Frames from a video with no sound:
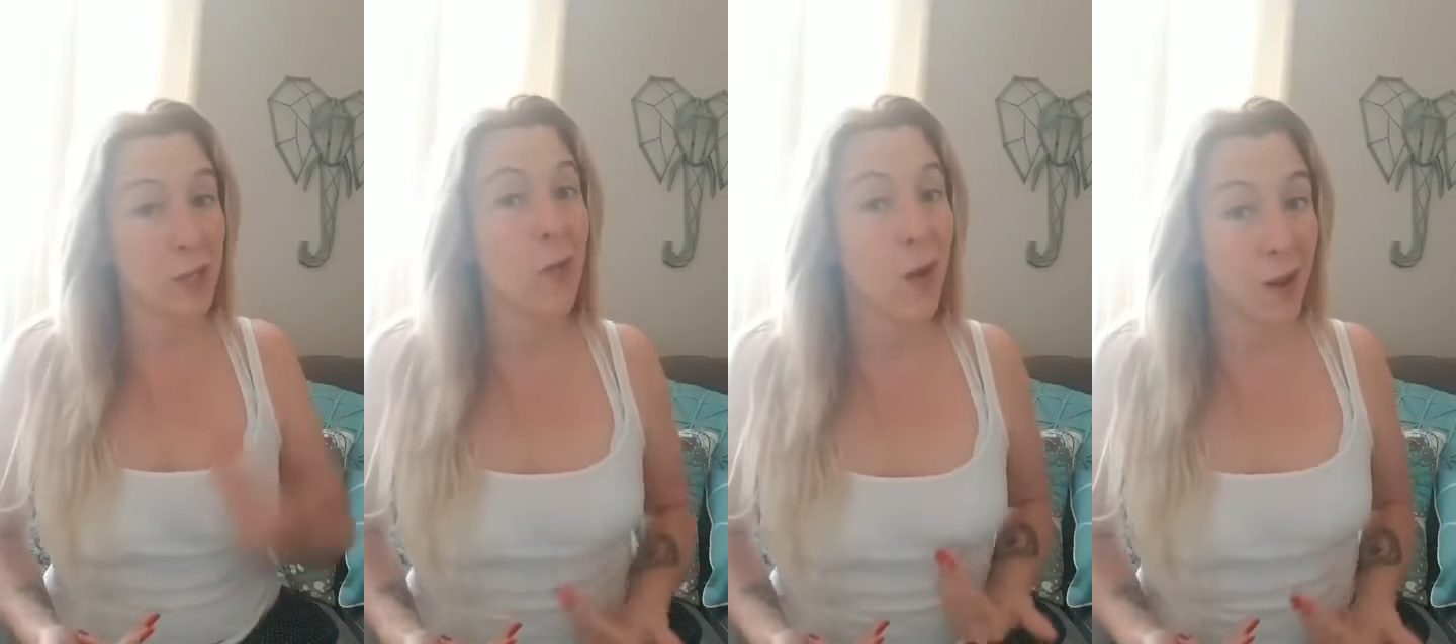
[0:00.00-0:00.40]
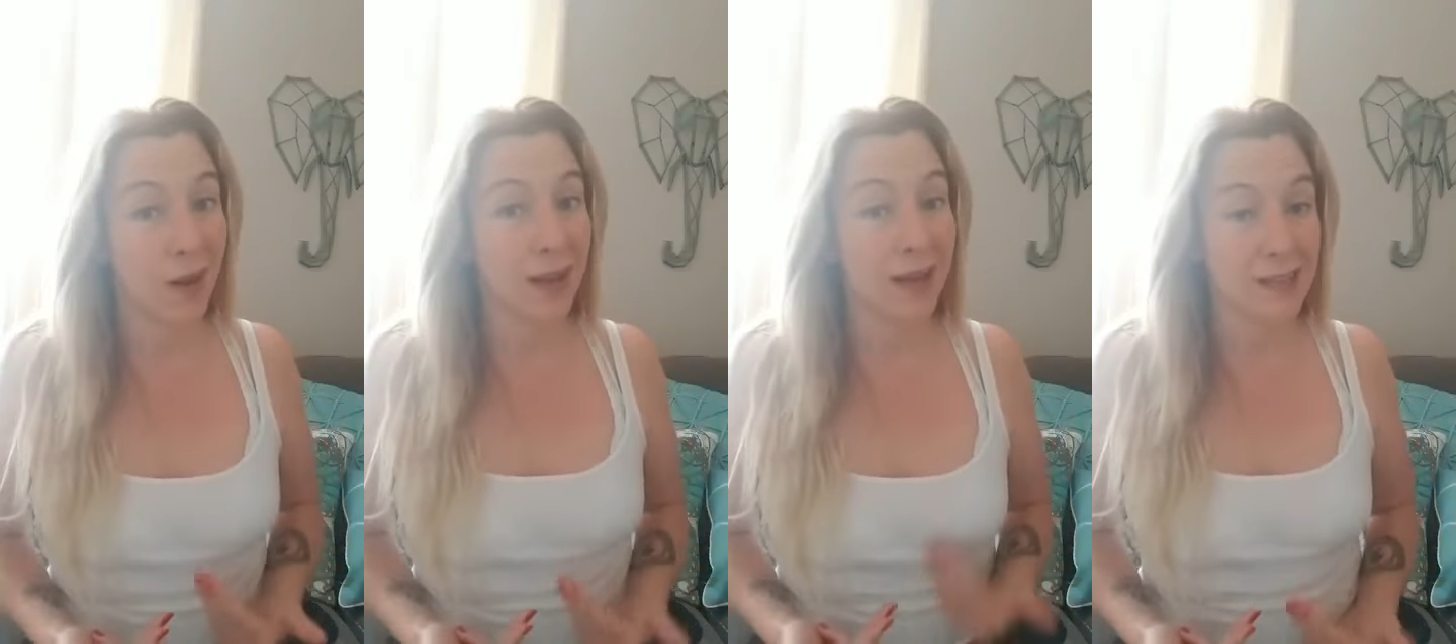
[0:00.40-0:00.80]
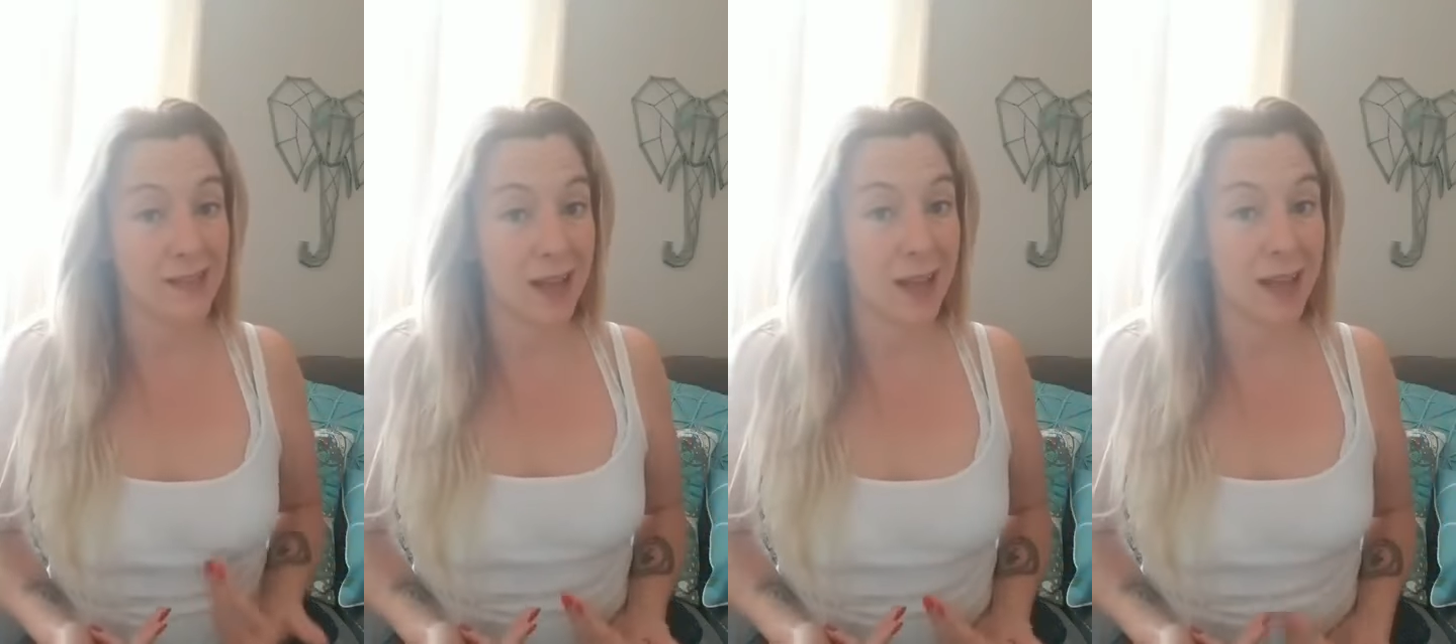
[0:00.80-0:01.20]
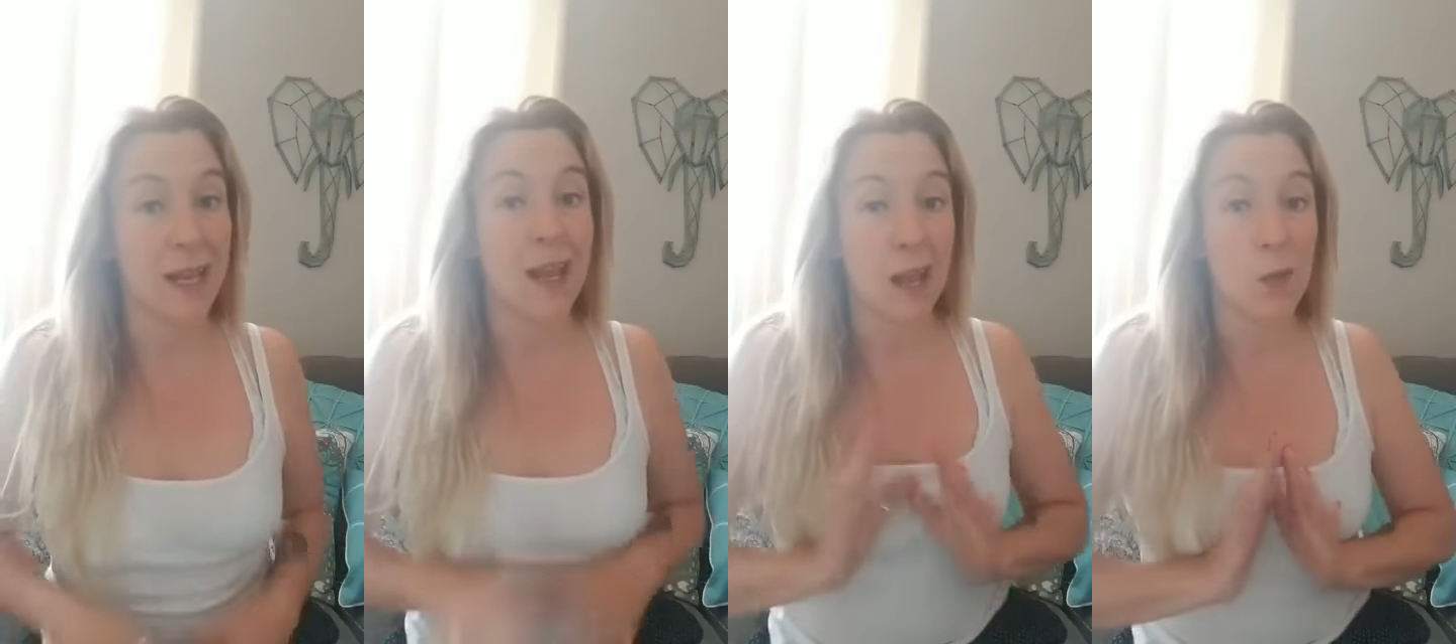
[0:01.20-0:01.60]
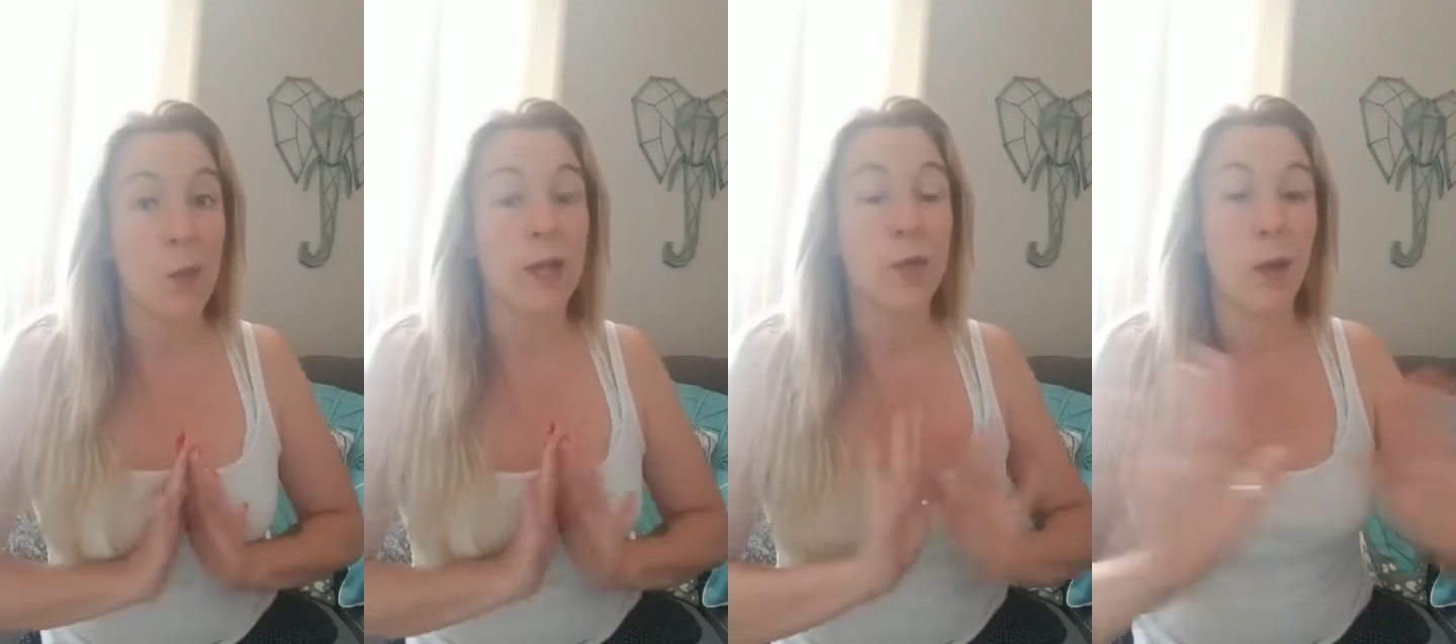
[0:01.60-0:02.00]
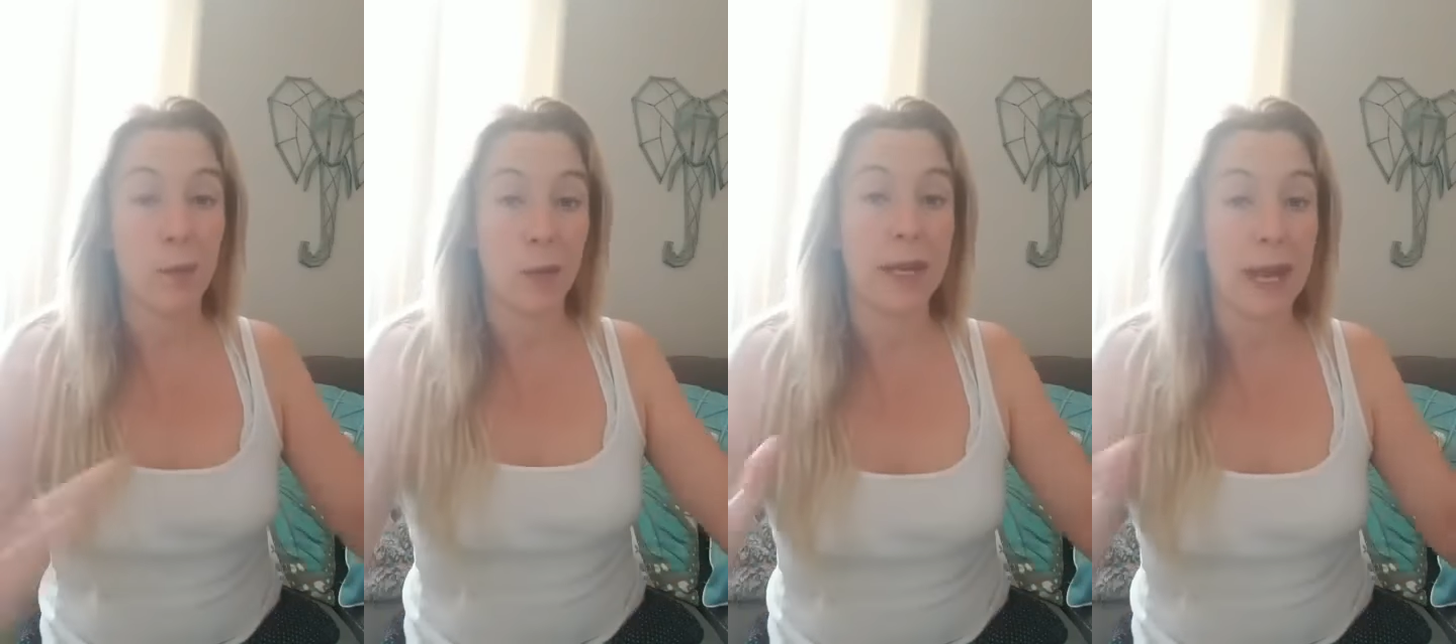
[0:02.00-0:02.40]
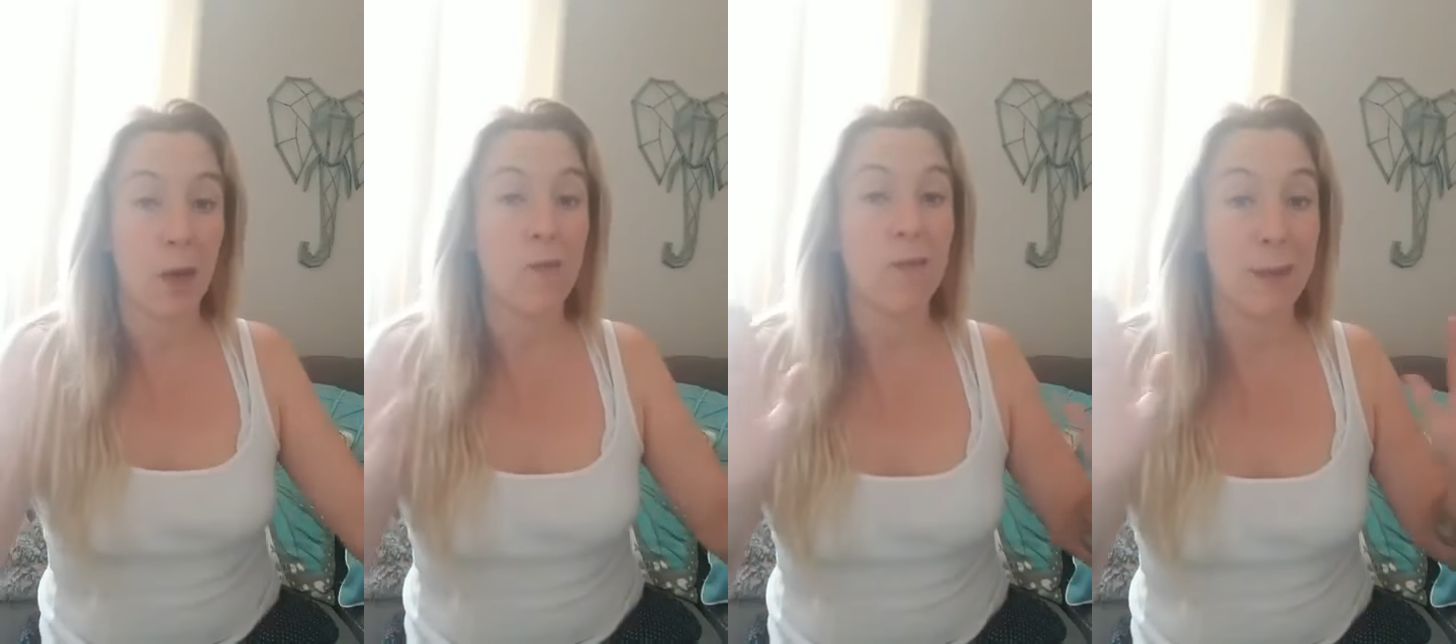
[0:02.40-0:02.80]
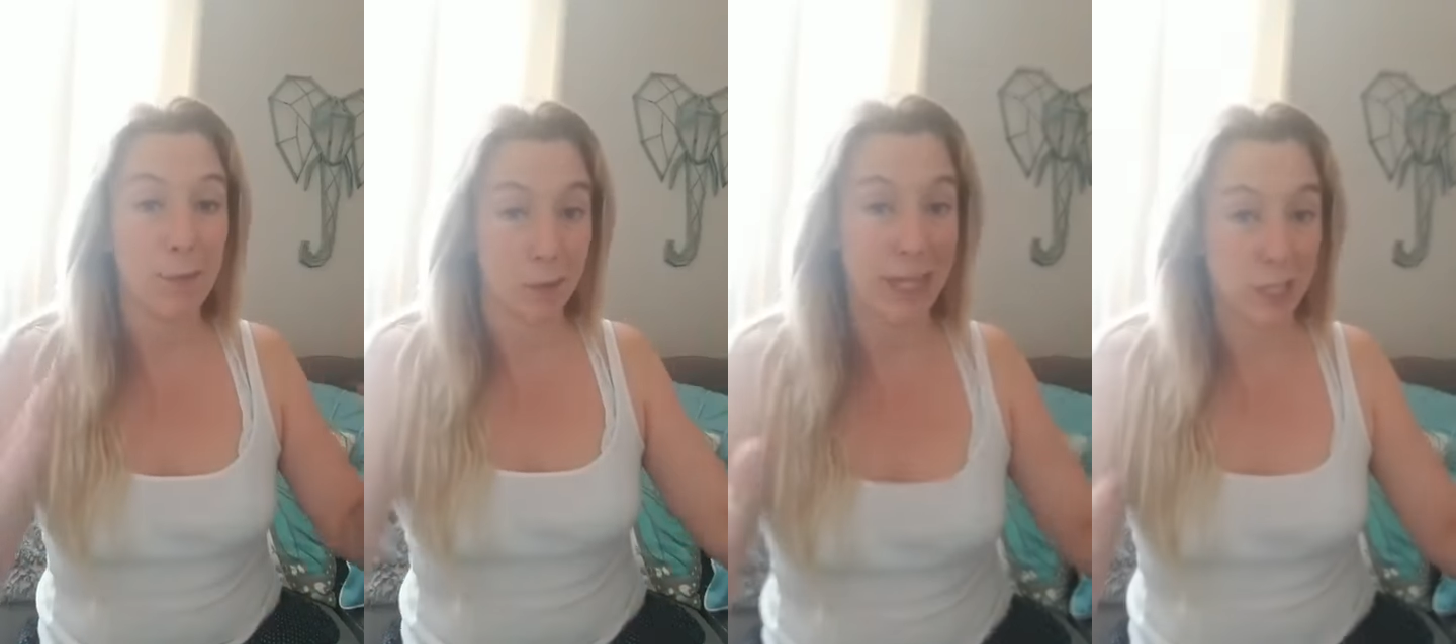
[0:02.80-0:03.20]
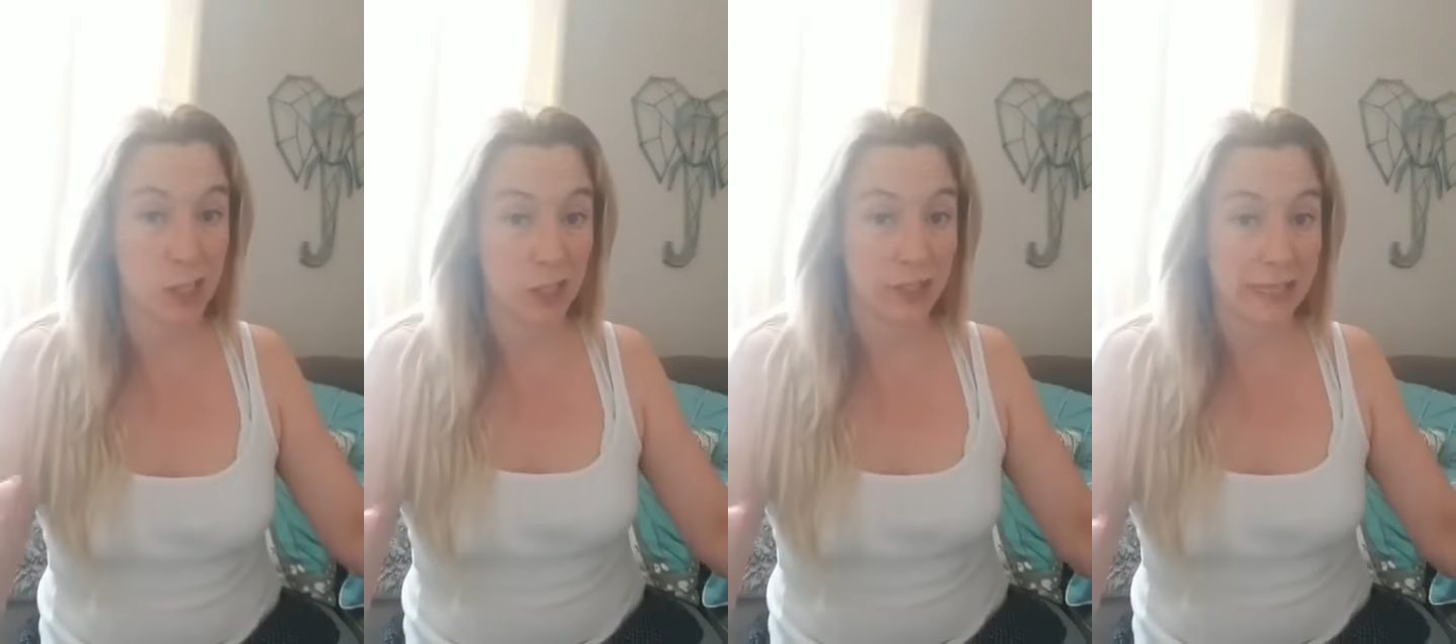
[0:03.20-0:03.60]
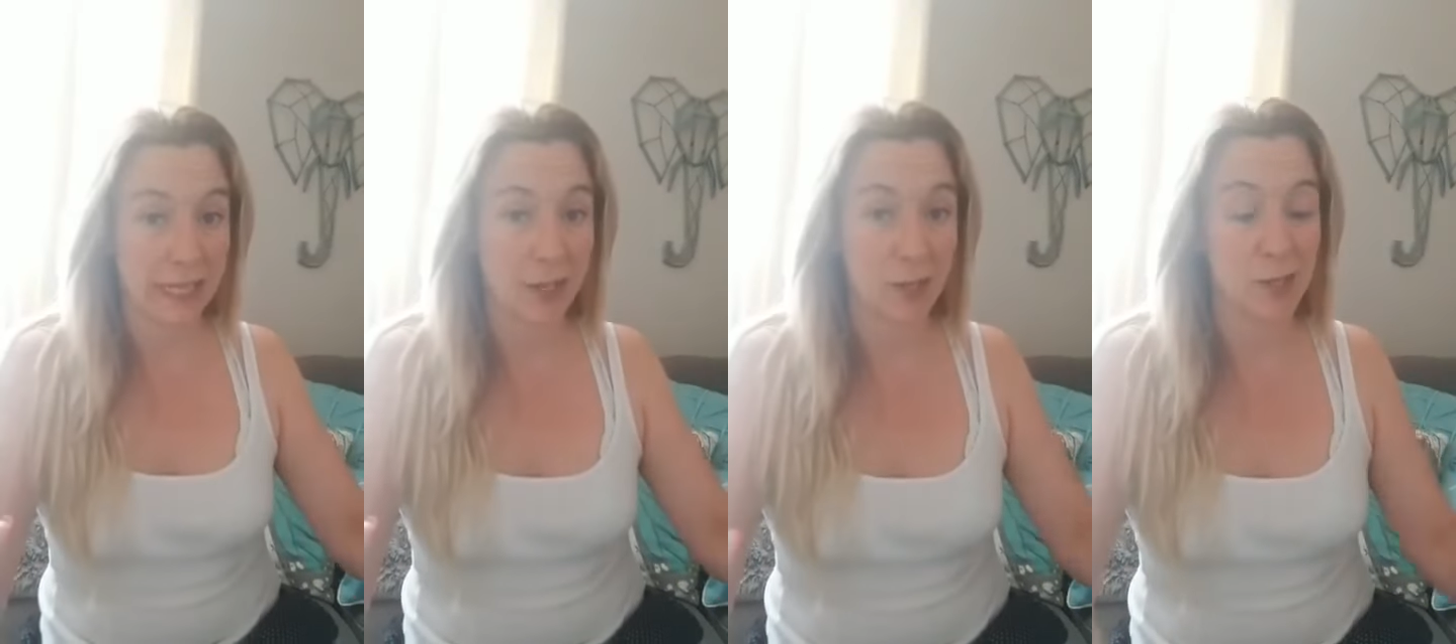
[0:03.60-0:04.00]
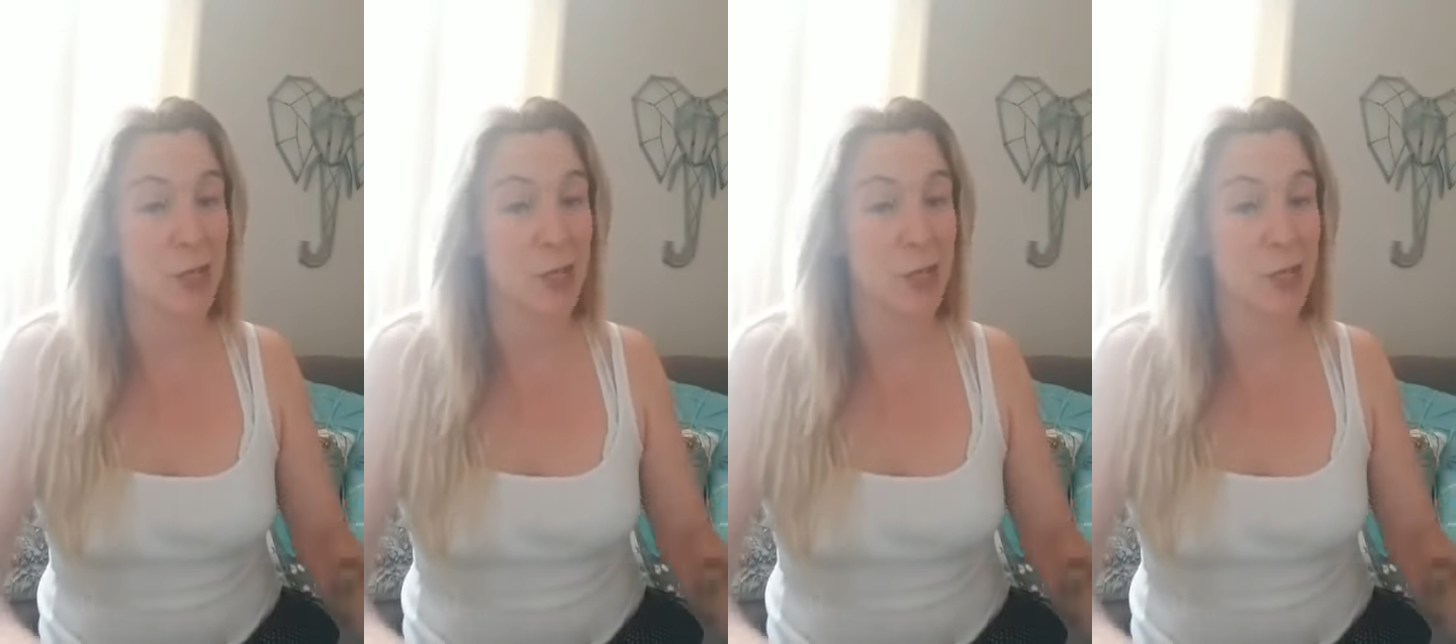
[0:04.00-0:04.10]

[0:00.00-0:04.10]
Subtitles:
what you are inside and what you are putting out vibrationally here.